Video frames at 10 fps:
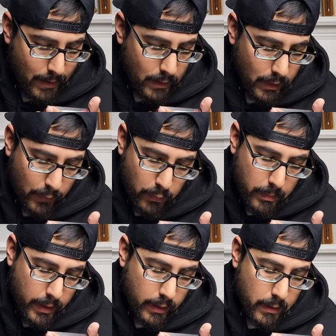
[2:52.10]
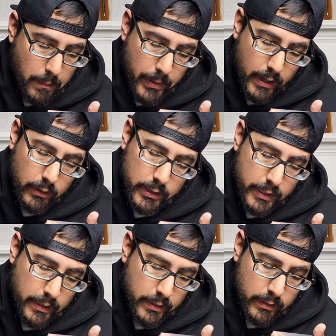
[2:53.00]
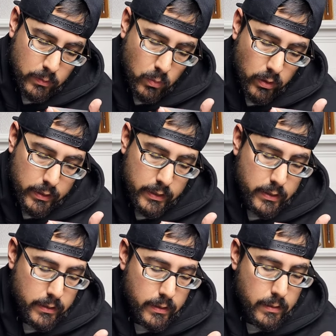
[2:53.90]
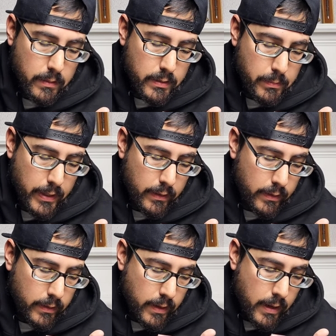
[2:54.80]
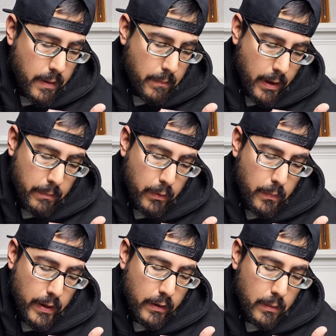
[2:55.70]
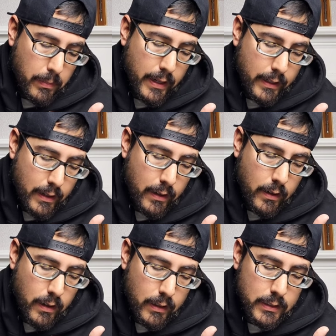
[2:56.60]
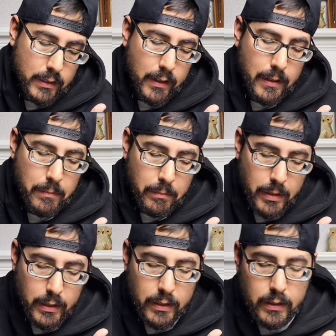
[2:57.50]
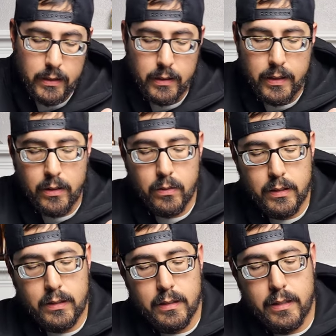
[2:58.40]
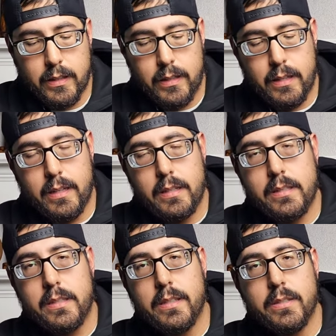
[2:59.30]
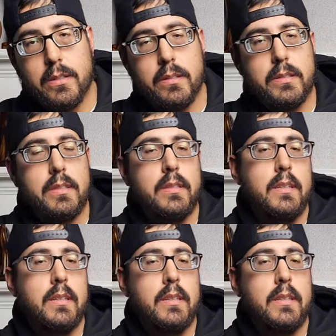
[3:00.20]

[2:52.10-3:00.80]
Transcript: life of man powder, St. John's wort powder, bamboo powder, black iron oxide, mica, kaolin clay, and sea salt.